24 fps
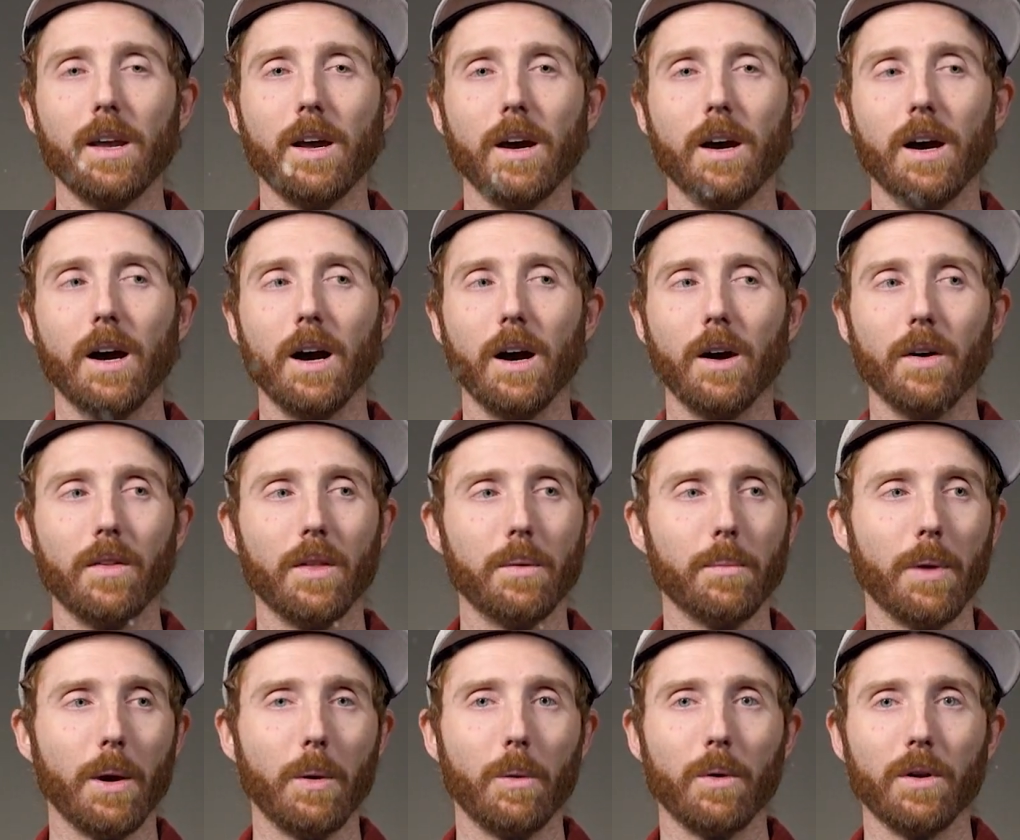
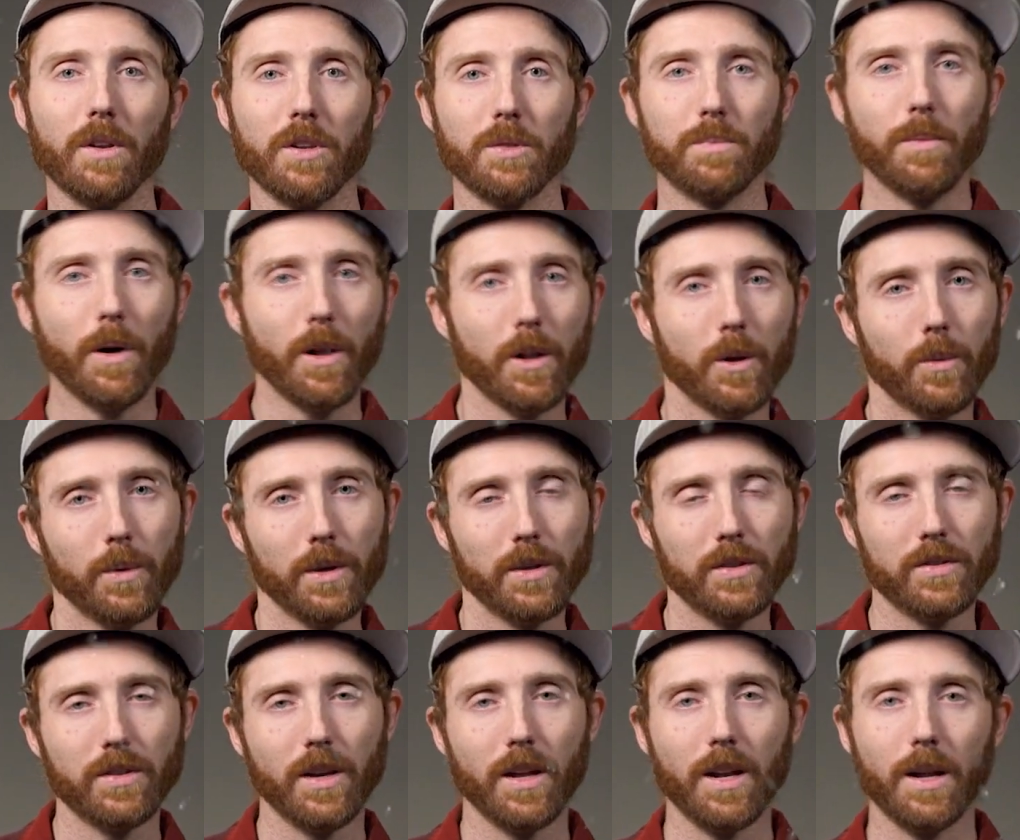They might want a smaller
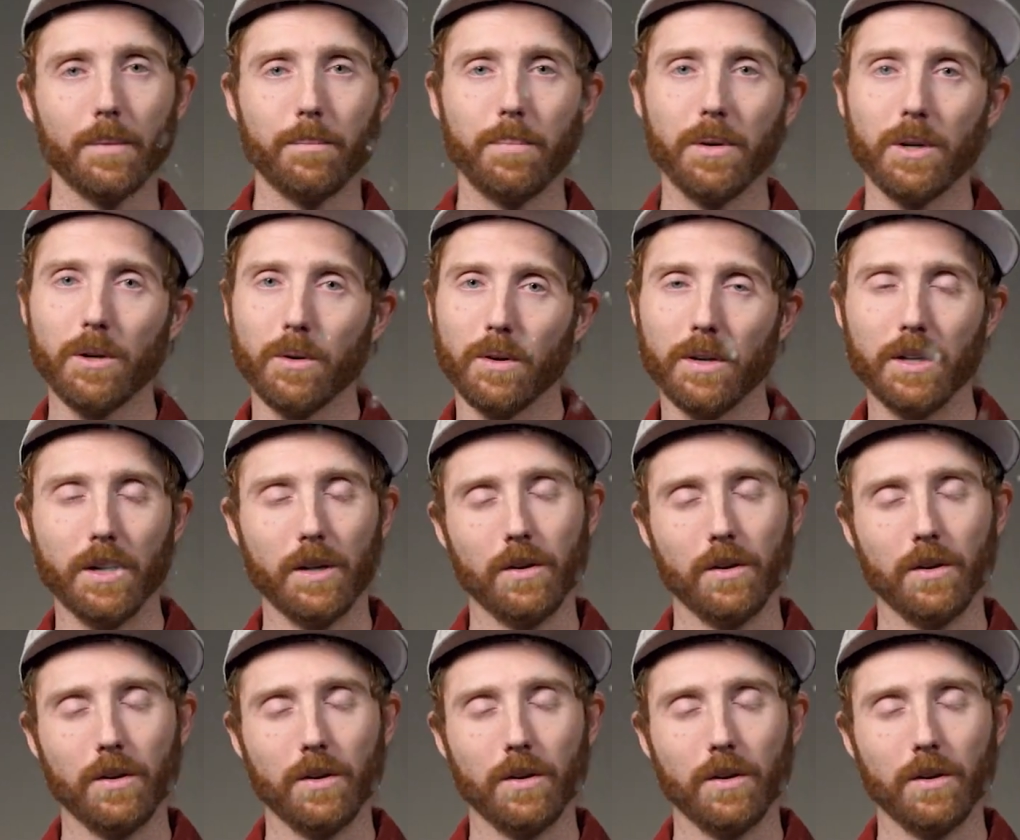wheel setup, bigger,